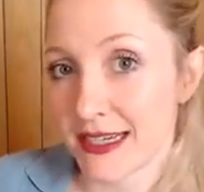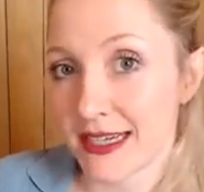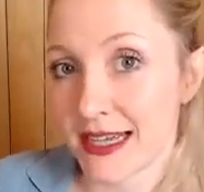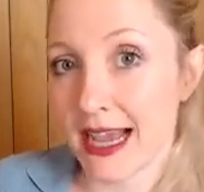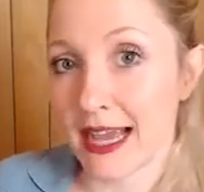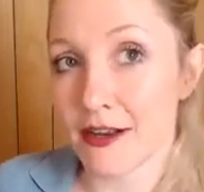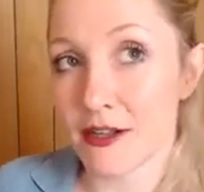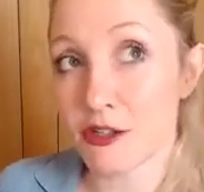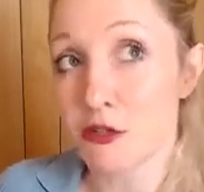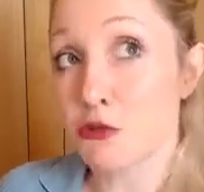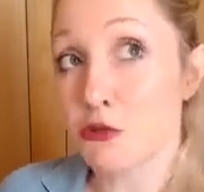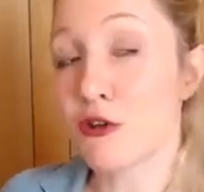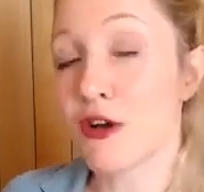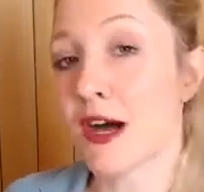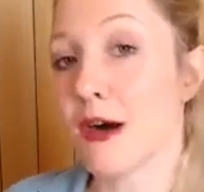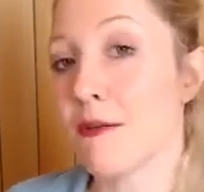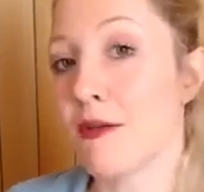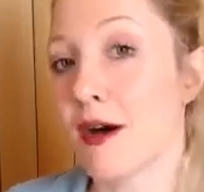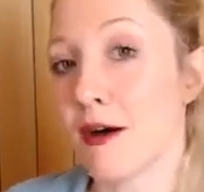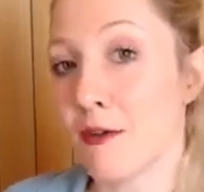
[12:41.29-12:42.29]
And it's all
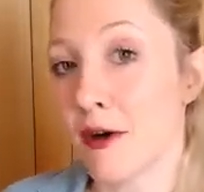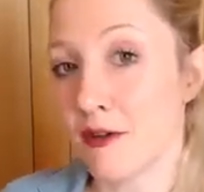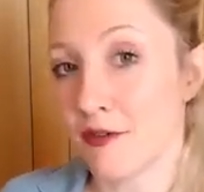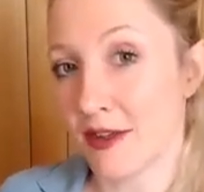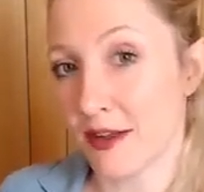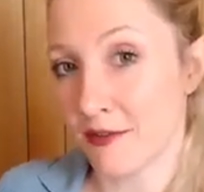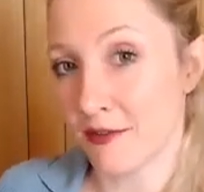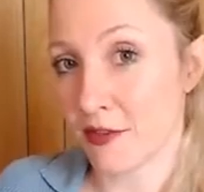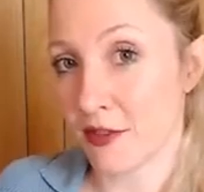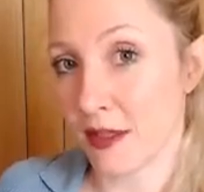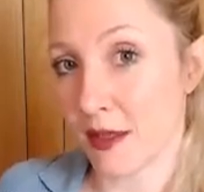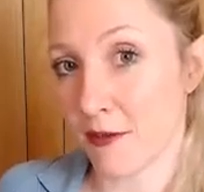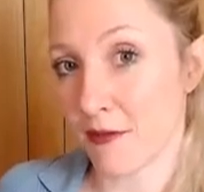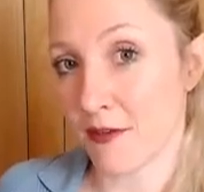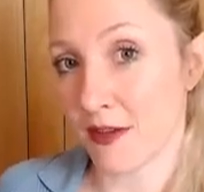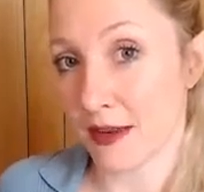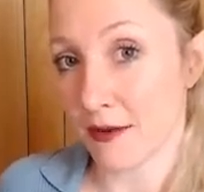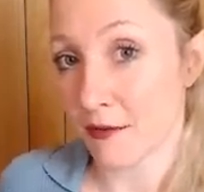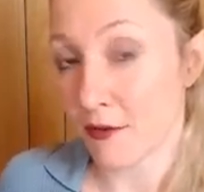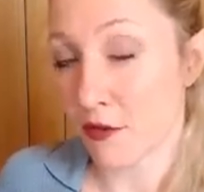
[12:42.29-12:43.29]
come up. I've
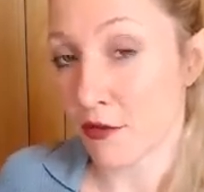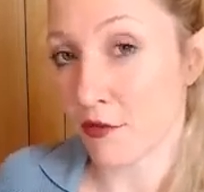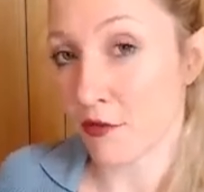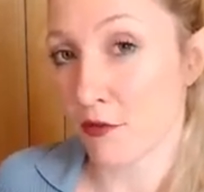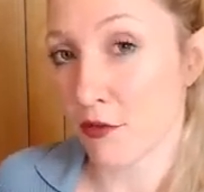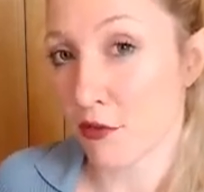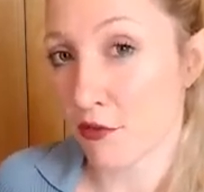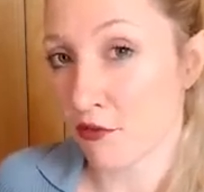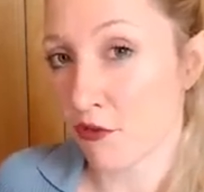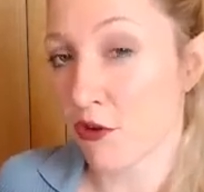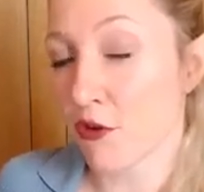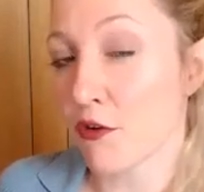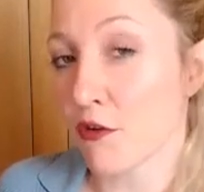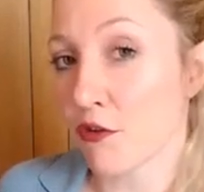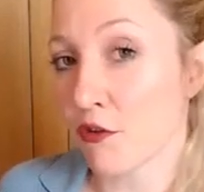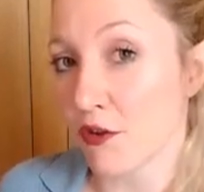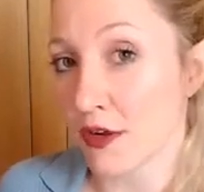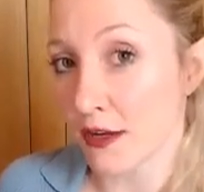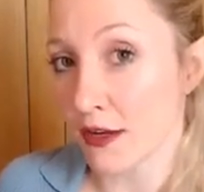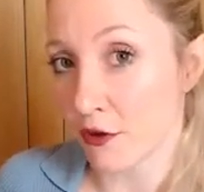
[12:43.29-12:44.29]
had 2 to
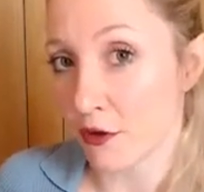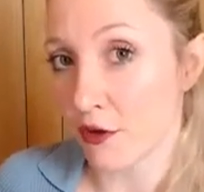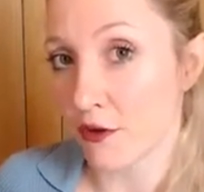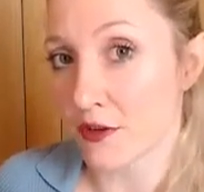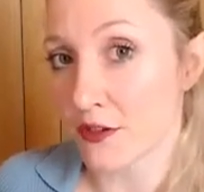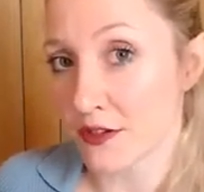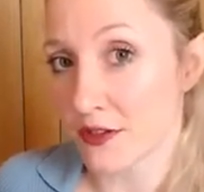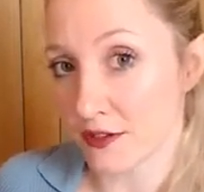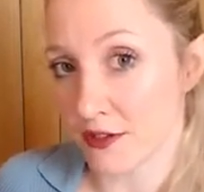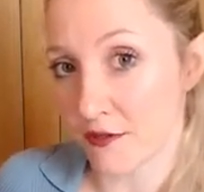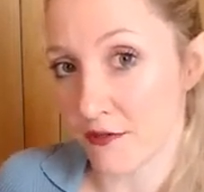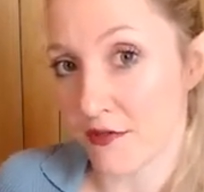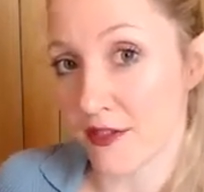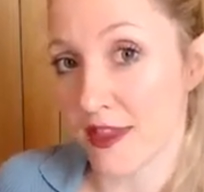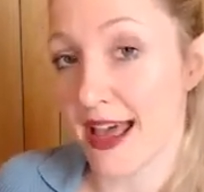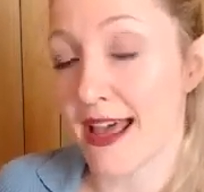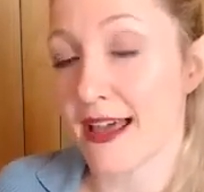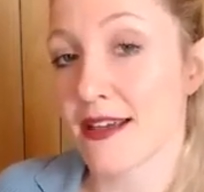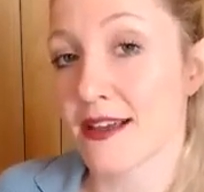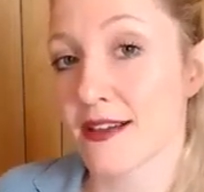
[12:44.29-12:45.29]
3 occurrences of
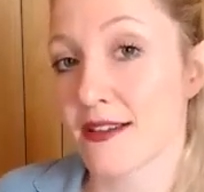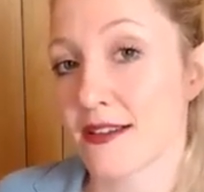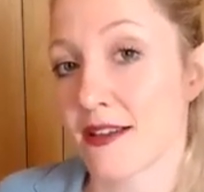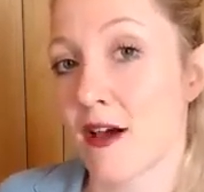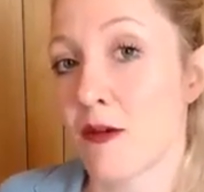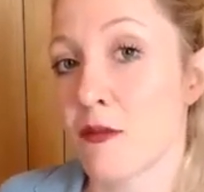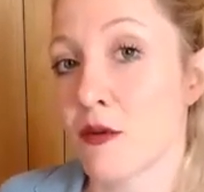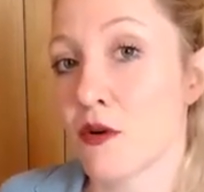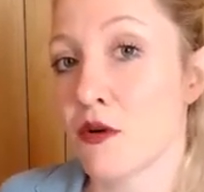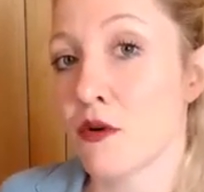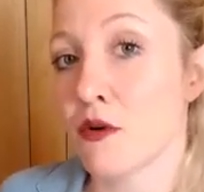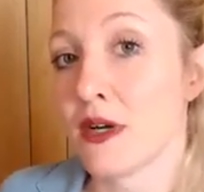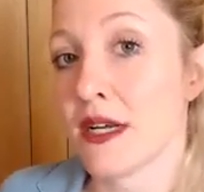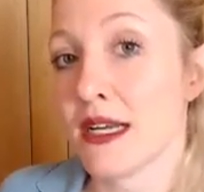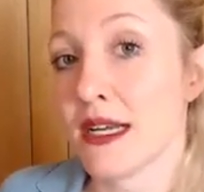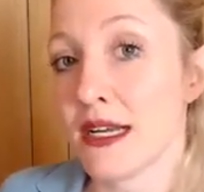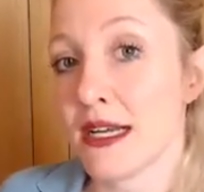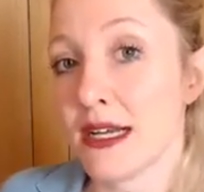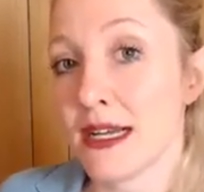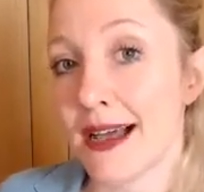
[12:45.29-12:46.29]
that example
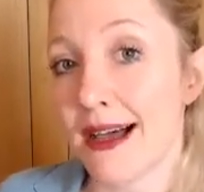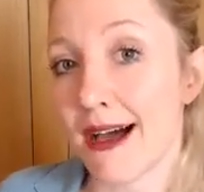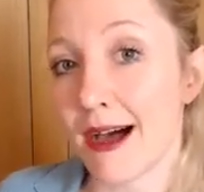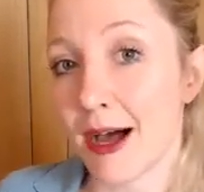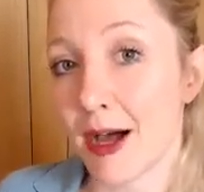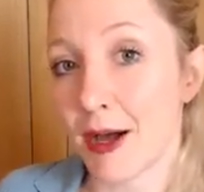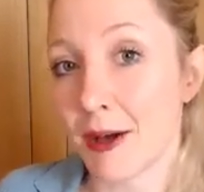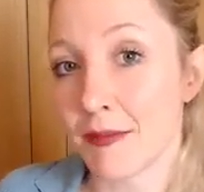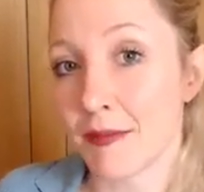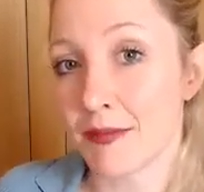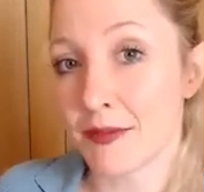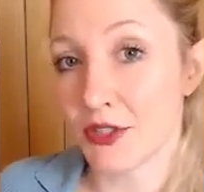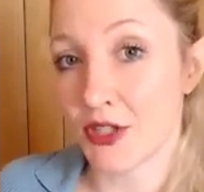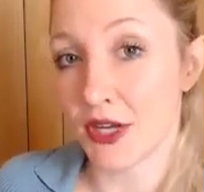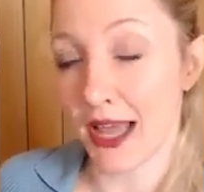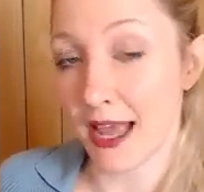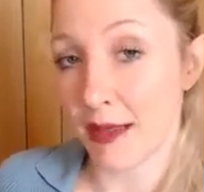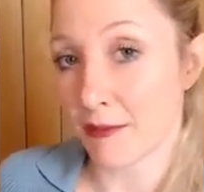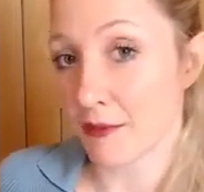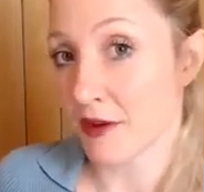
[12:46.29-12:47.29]

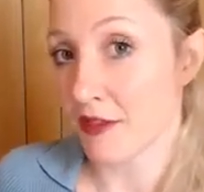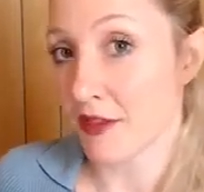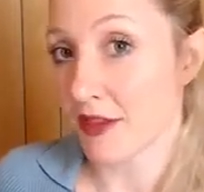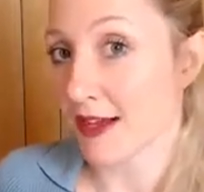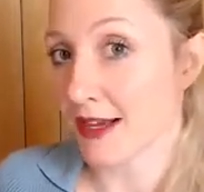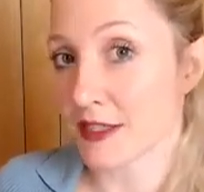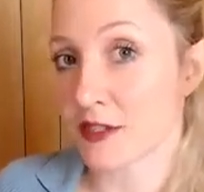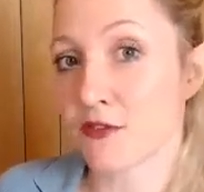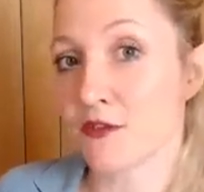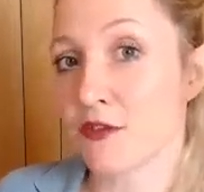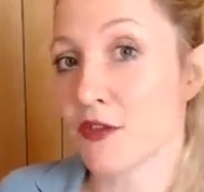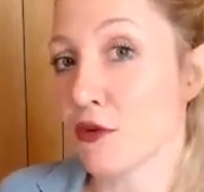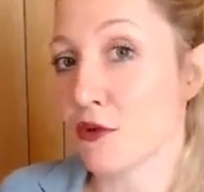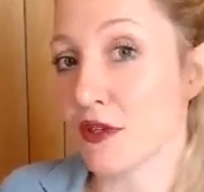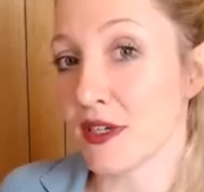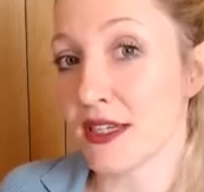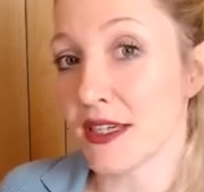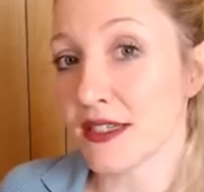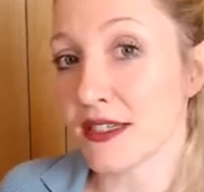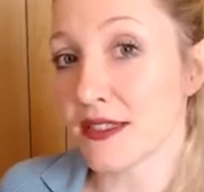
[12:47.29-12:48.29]
happen in the last few
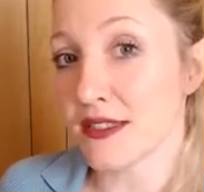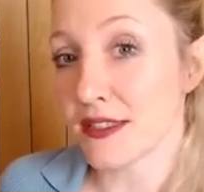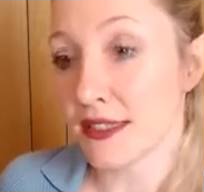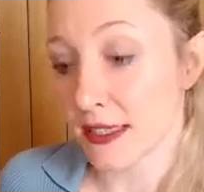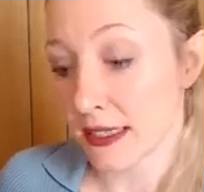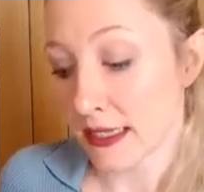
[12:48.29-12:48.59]
weeks.